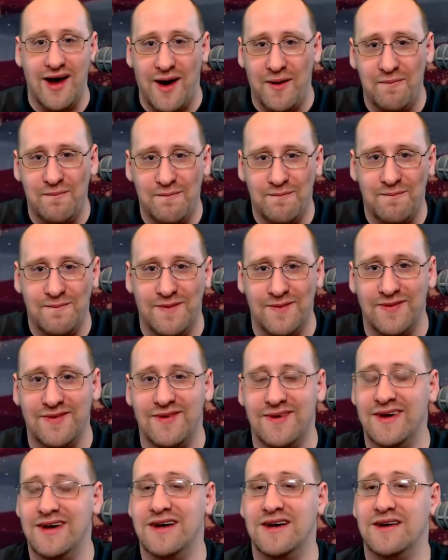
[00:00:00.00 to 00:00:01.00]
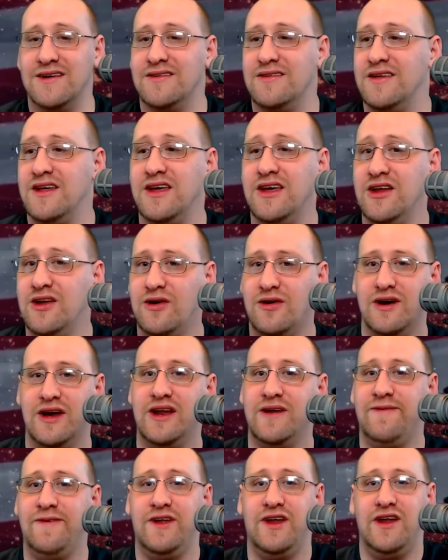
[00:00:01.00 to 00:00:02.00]
up. You know,
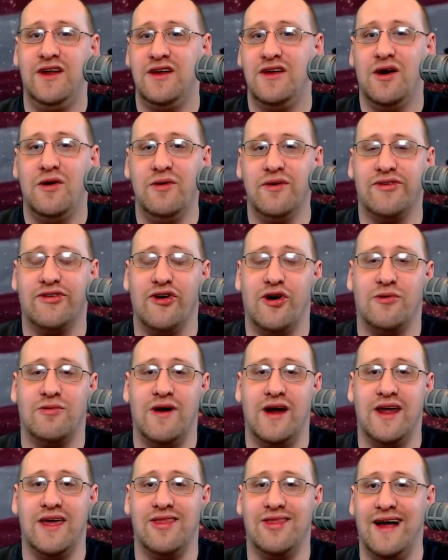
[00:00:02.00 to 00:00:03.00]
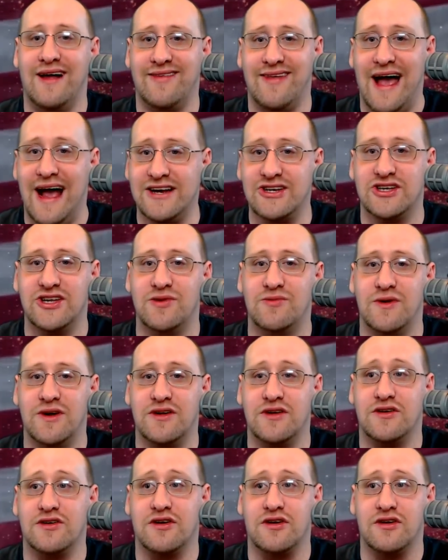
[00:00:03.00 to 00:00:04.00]
and if you didn't notice already, that's actually
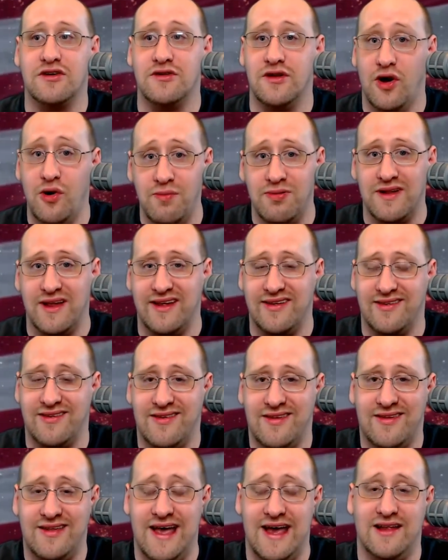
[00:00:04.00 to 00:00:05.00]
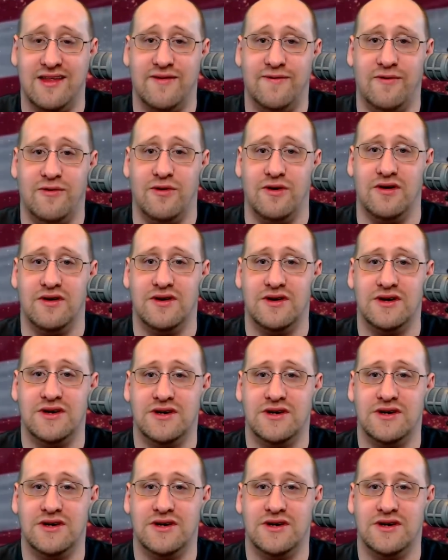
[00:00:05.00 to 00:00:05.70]
what globalist stands for.